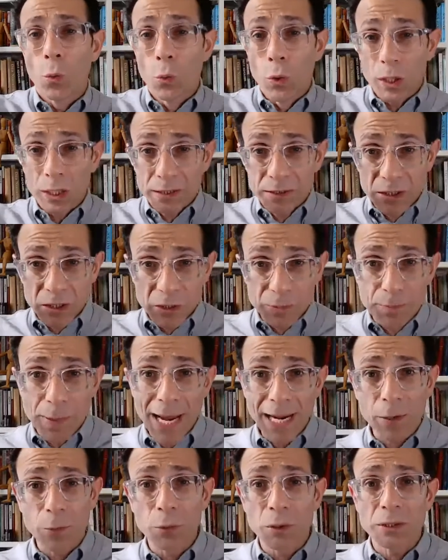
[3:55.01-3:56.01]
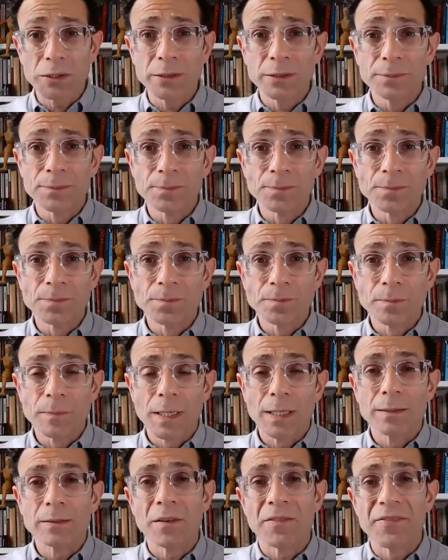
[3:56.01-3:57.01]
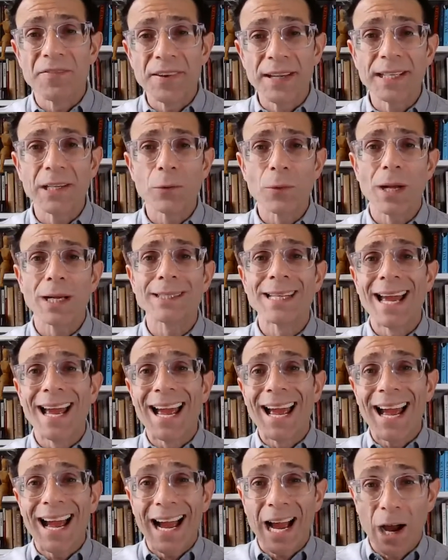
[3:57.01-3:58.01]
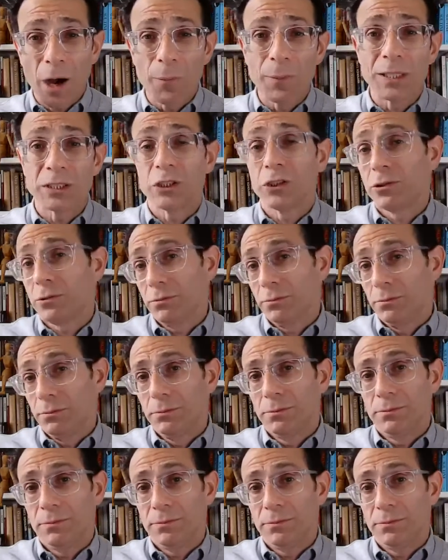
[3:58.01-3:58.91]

Work this backwards to figure out how much